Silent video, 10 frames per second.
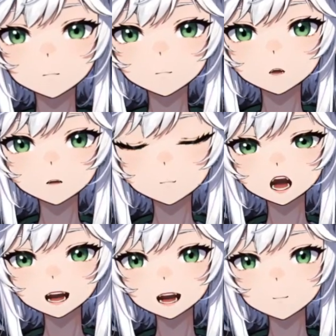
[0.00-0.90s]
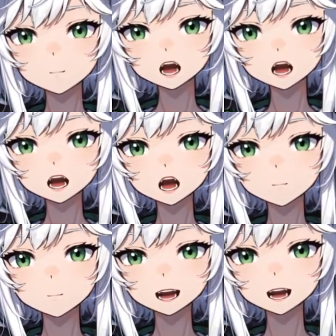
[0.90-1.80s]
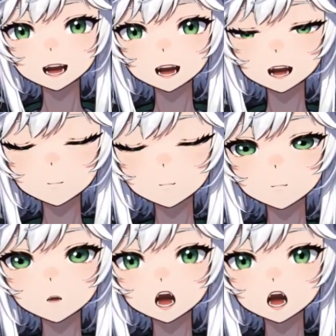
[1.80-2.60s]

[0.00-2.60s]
and progressing through Tarkov, and that is through their